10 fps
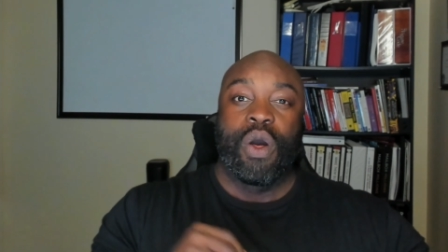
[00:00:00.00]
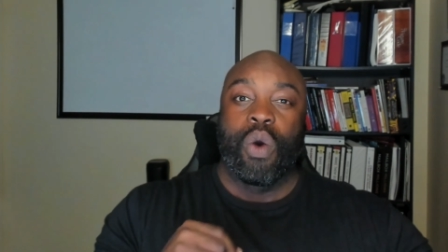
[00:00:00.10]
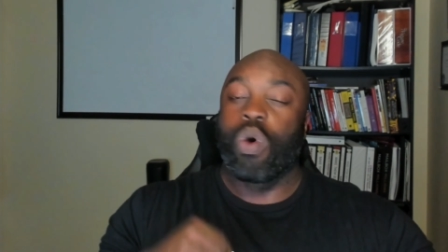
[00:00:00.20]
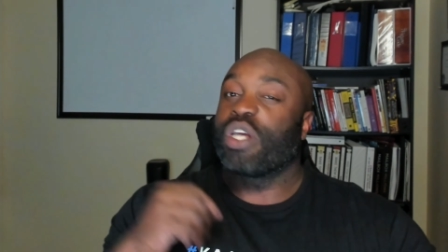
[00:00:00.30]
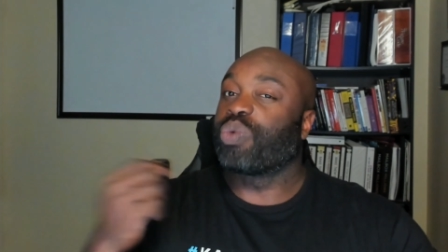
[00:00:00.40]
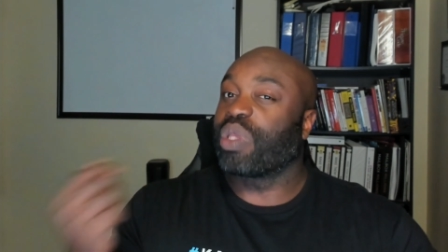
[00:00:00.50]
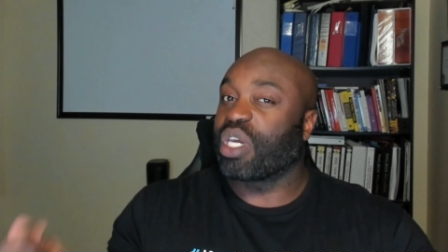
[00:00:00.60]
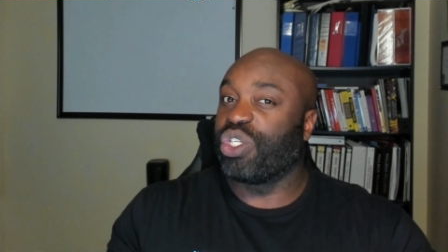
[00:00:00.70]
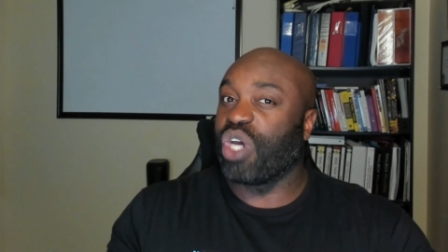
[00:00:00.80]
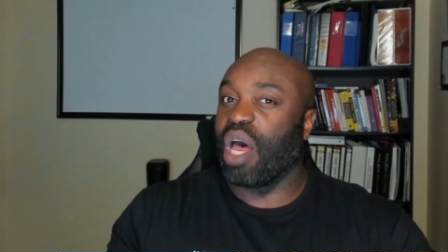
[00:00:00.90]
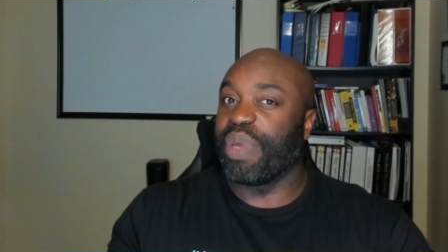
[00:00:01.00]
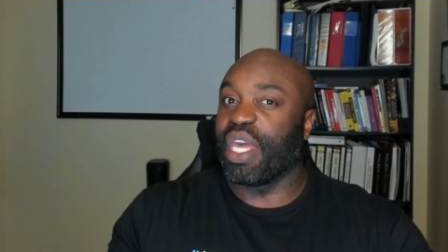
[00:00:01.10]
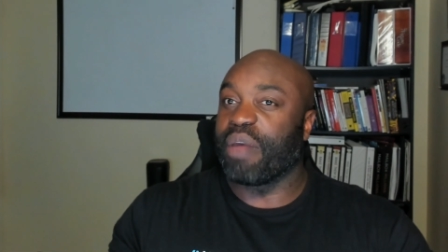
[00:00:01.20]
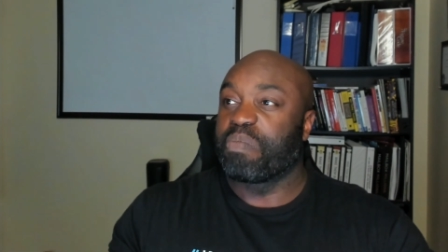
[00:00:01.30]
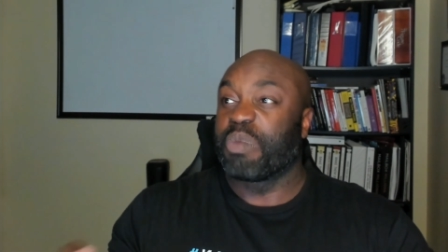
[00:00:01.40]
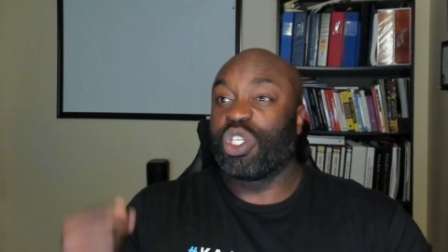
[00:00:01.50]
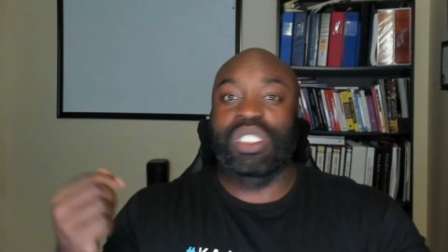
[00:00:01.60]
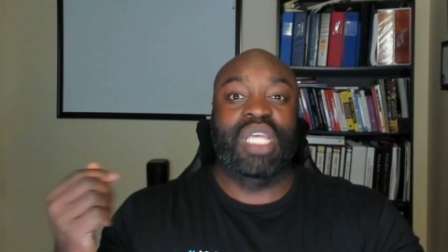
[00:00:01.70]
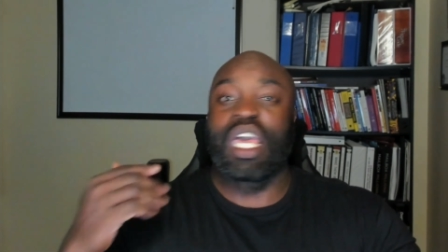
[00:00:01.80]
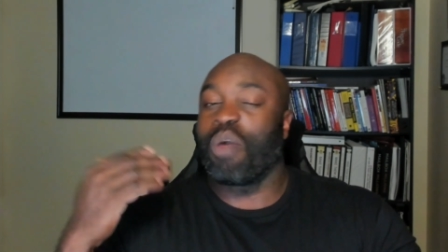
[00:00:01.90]
Whereas with Kajabi,
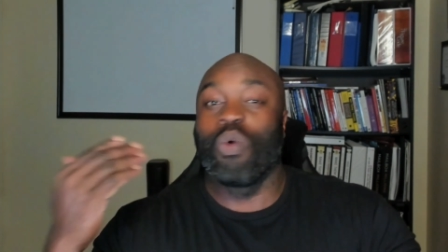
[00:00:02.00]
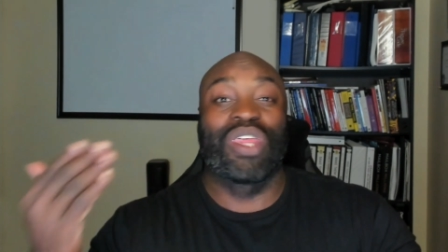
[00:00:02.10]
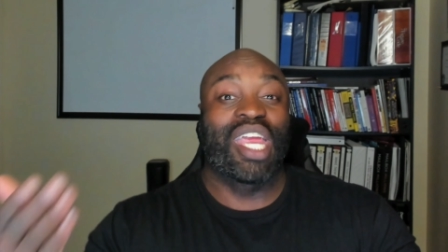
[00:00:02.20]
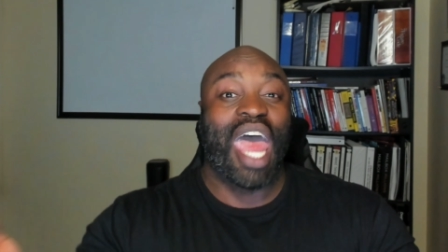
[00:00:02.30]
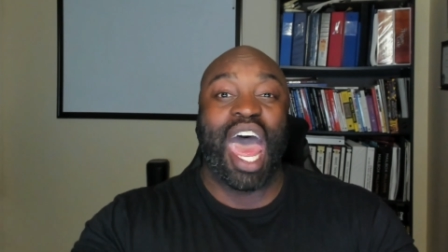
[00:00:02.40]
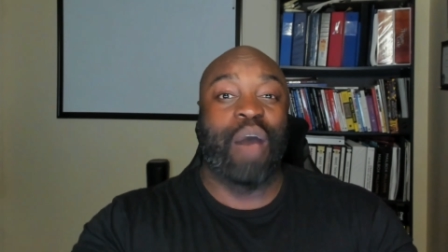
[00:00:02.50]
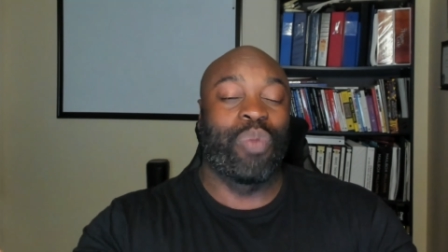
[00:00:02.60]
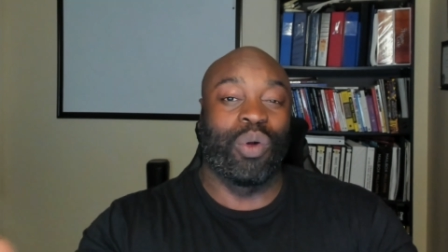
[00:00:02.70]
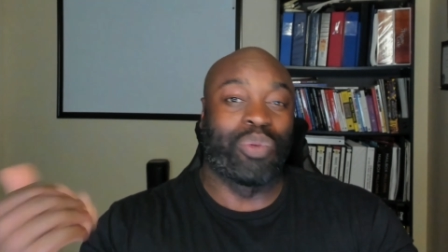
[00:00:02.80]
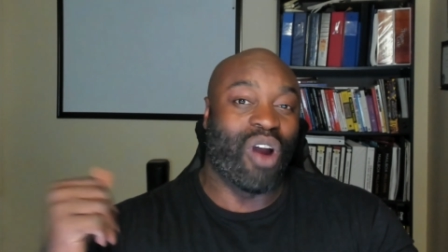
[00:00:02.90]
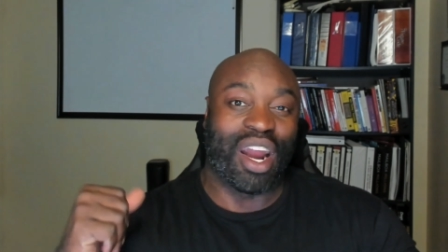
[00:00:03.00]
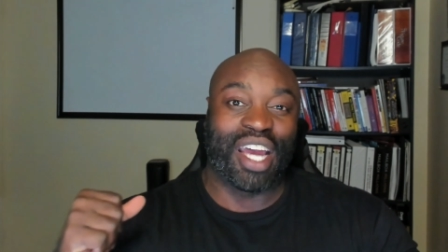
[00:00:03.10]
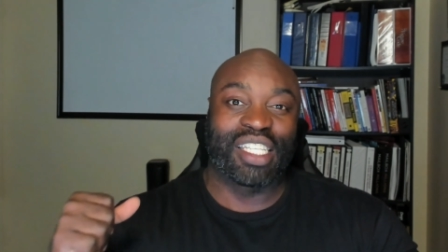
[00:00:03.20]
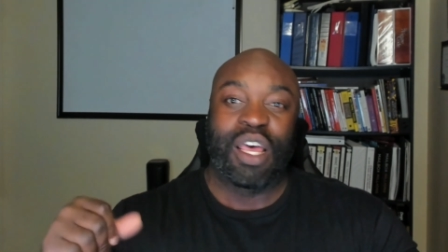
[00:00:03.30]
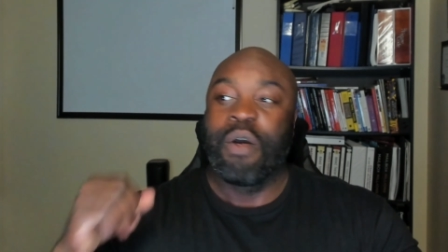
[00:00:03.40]
just like with an Apple product,